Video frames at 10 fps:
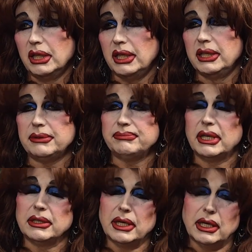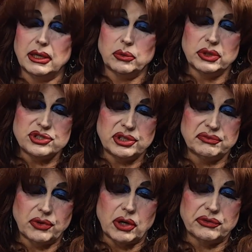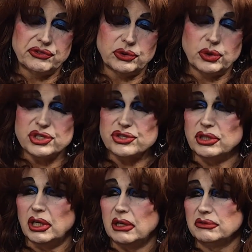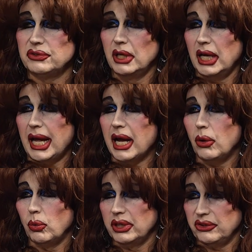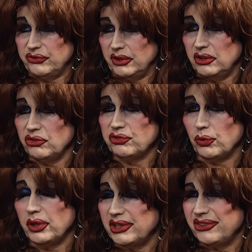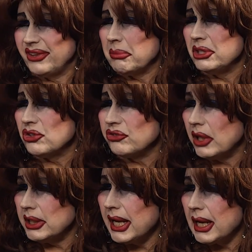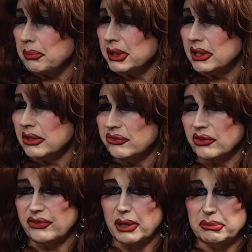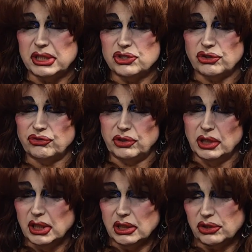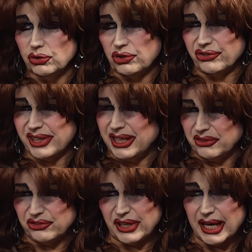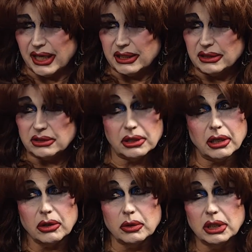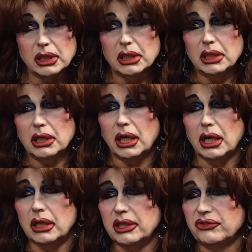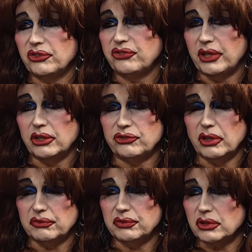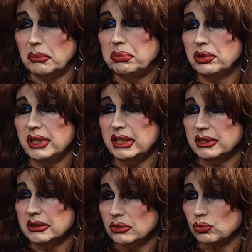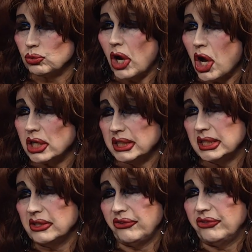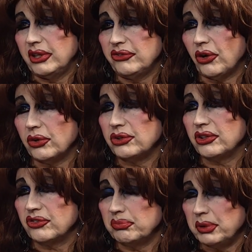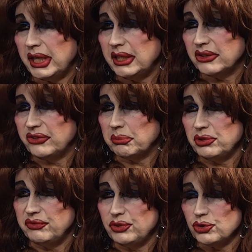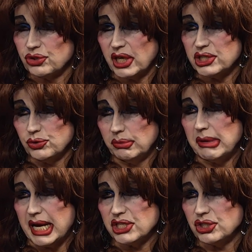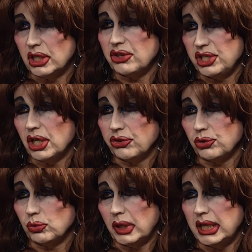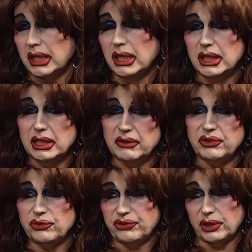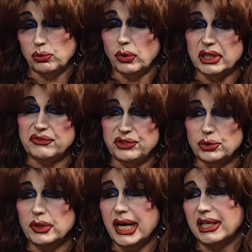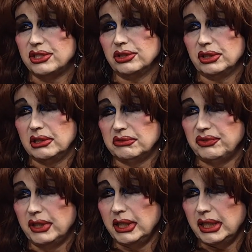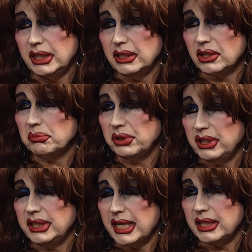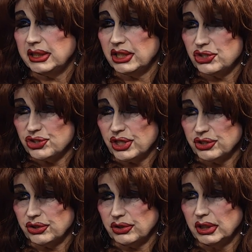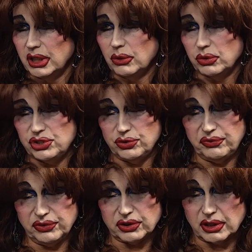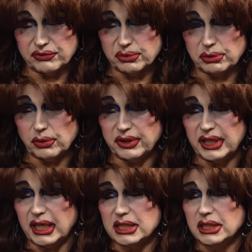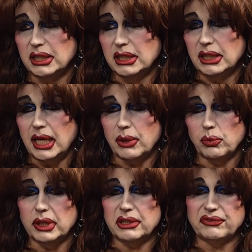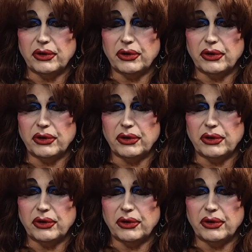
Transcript: uh, which involves the question of what is dysphoria? Does that mean just unhappiness? Does that mean just you're just kind of sad? No uh, it's a sense of complete wrongness. It's hard to explain except if you tried to imagine it the other way. If you said, what if you had to live in a completely alien gender? Would you feel comfortable with that? And what if